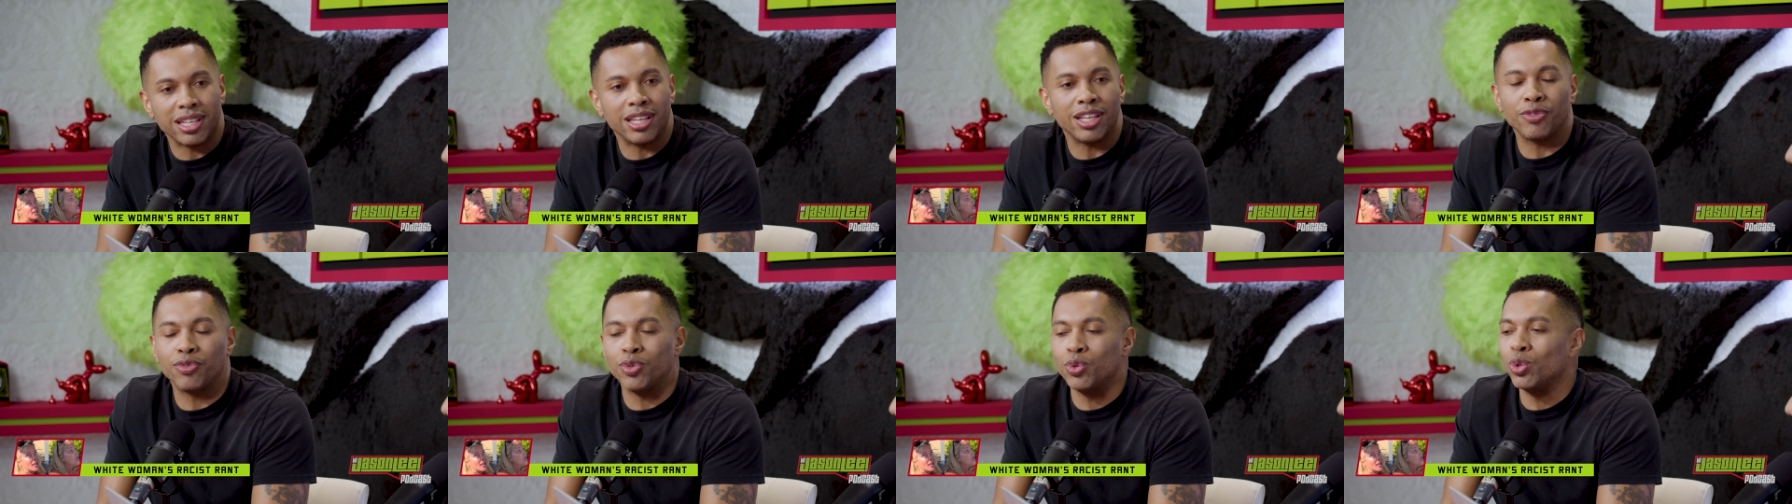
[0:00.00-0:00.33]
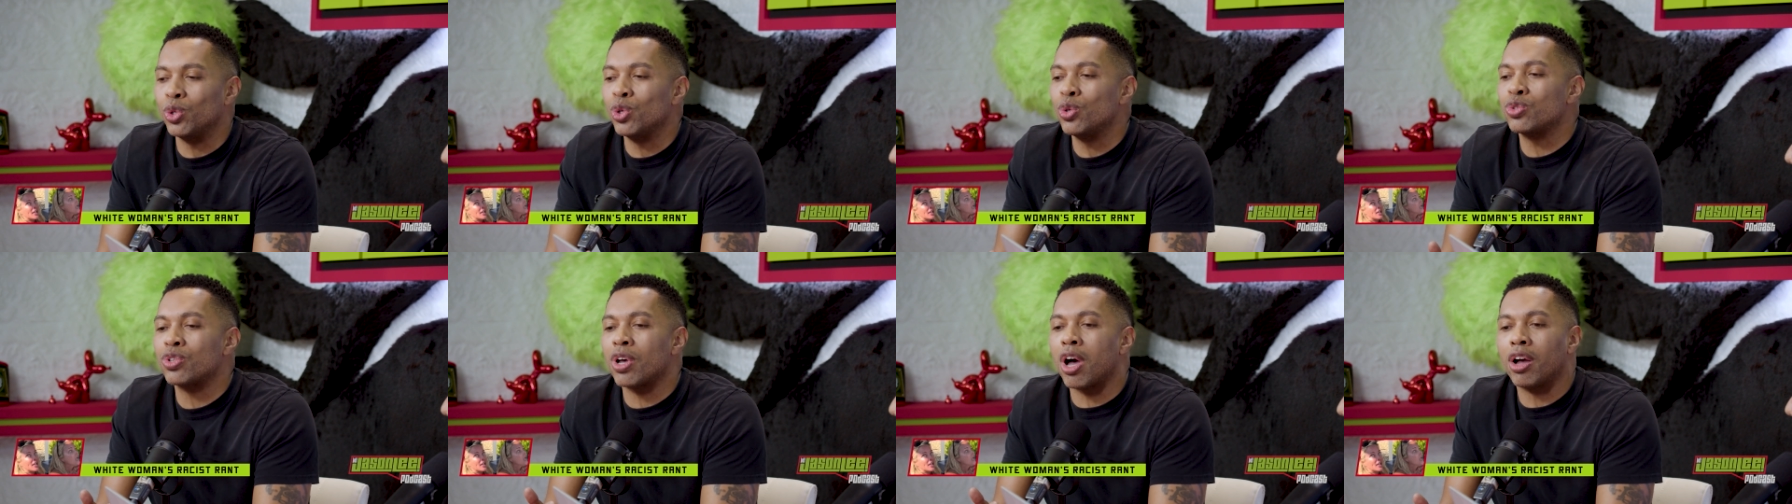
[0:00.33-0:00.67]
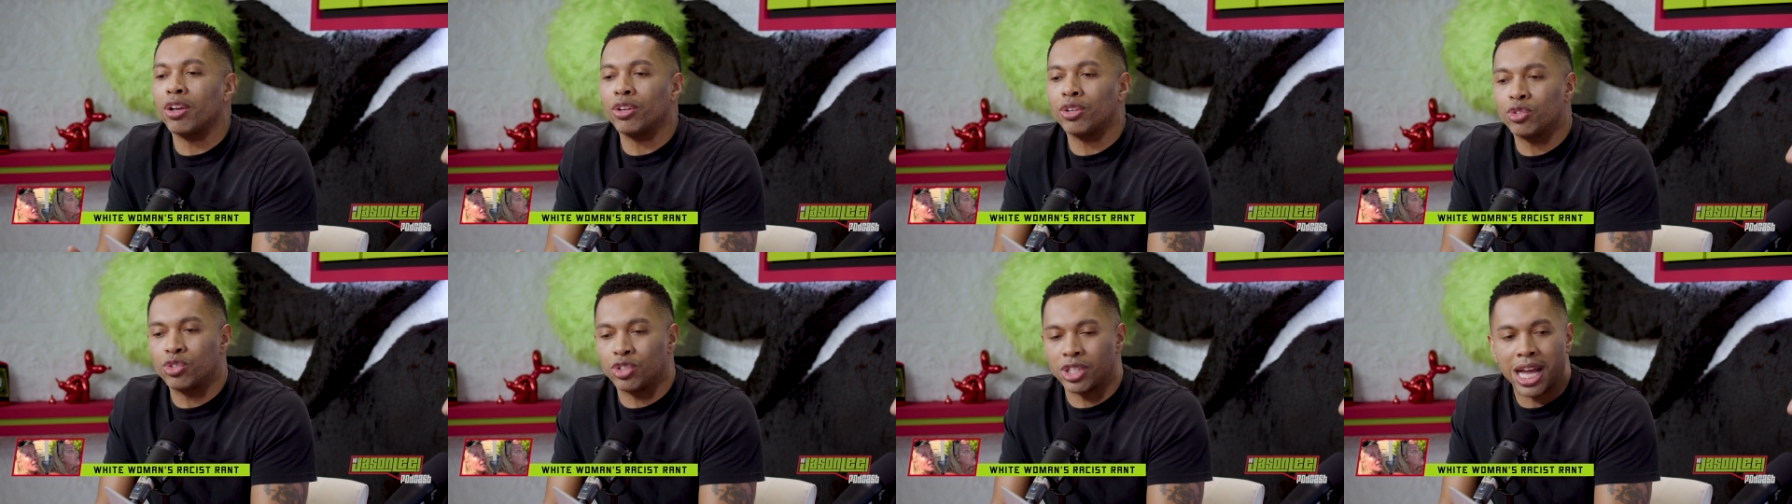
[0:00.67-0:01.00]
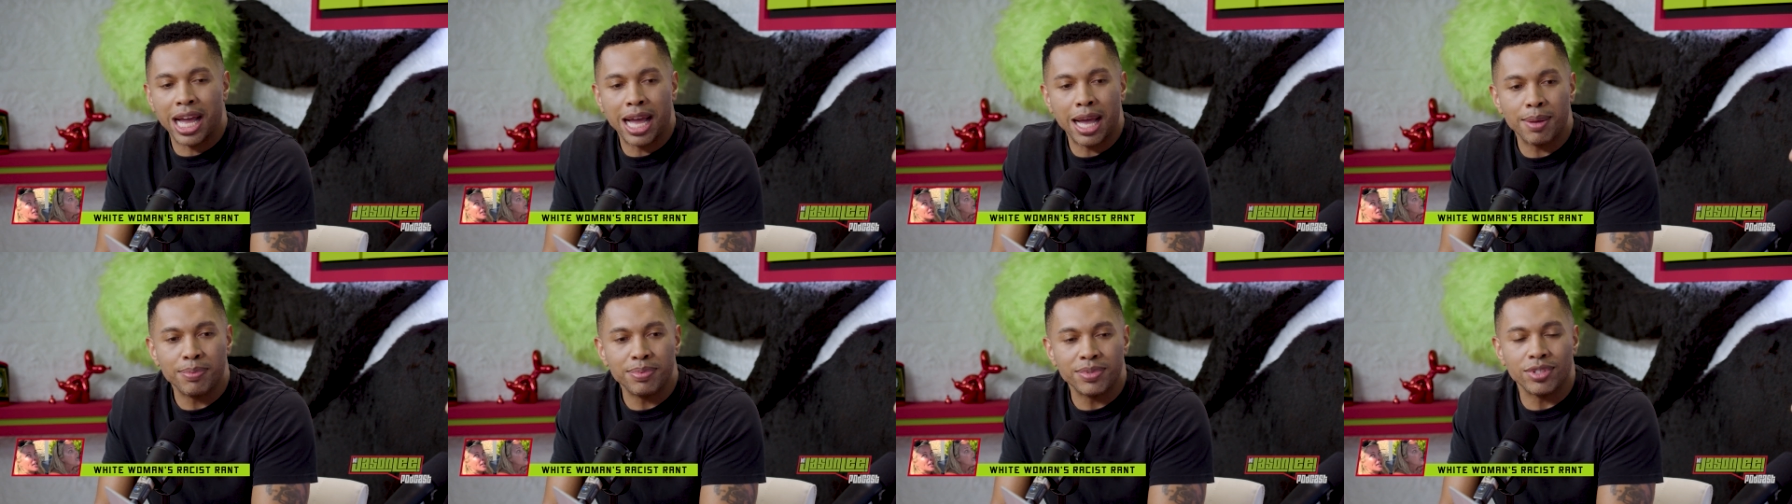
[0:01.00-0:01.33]
If you lose all your
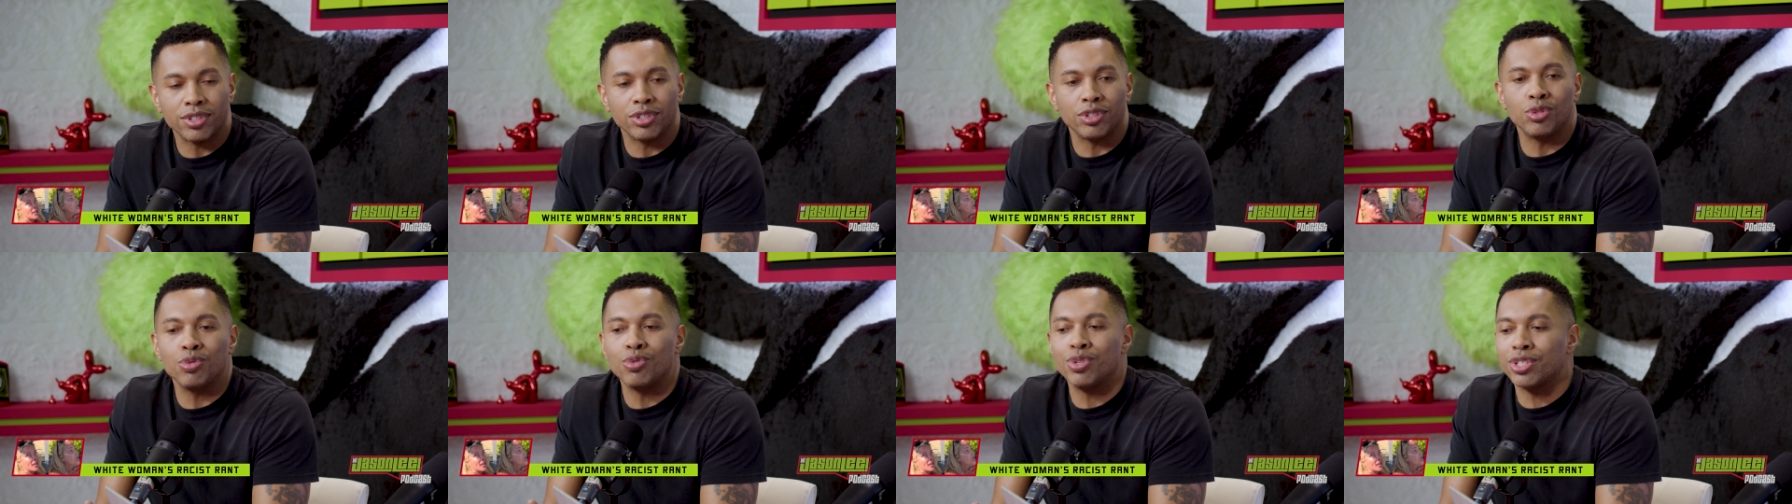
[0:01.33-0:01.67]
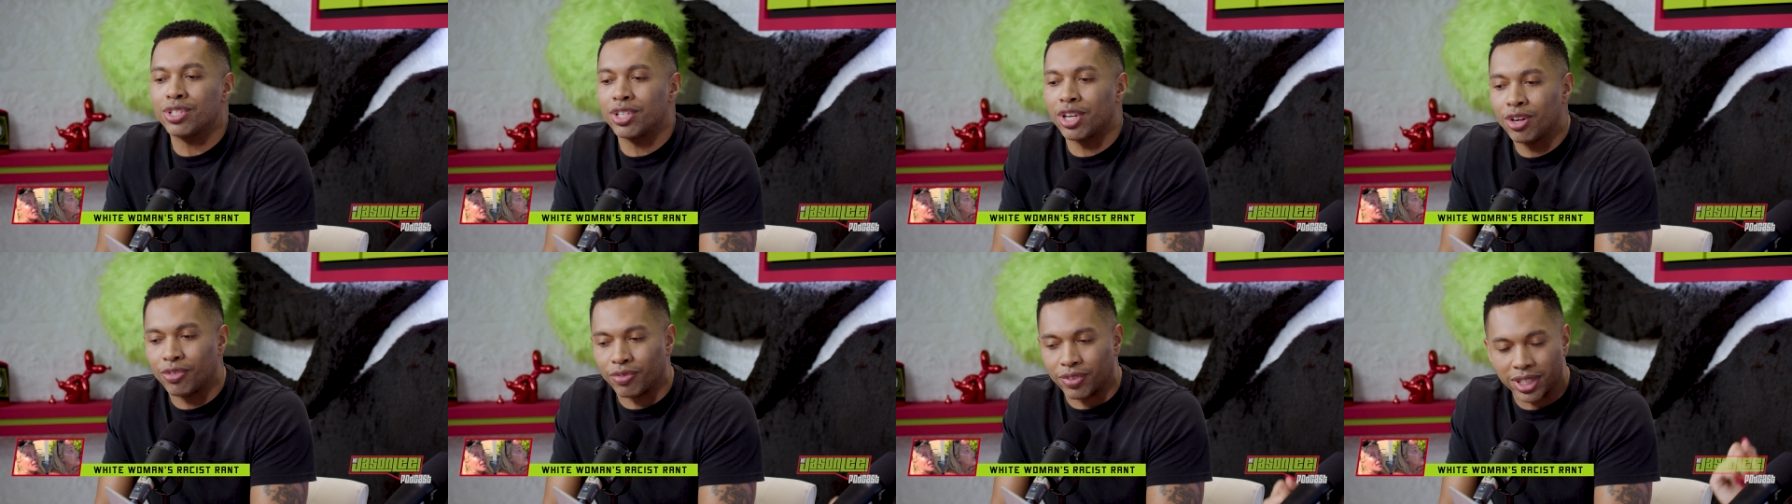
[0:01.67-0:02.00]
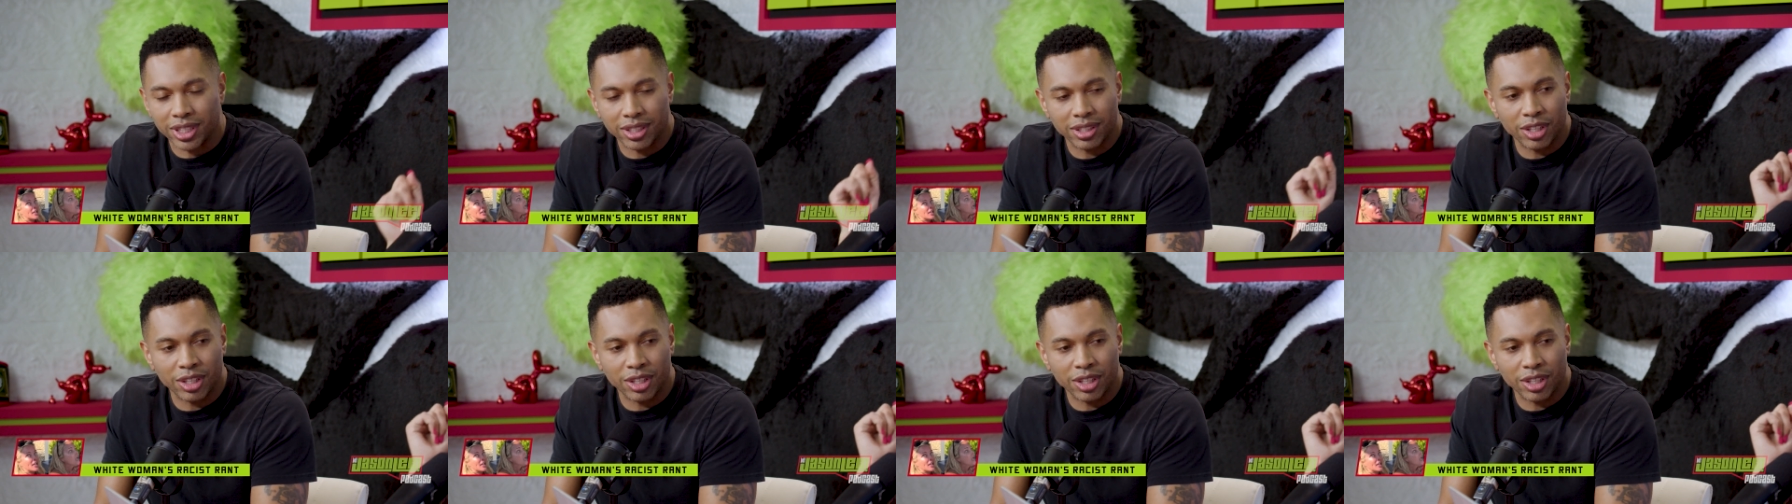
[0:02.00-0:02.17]
jobs, you deserve it.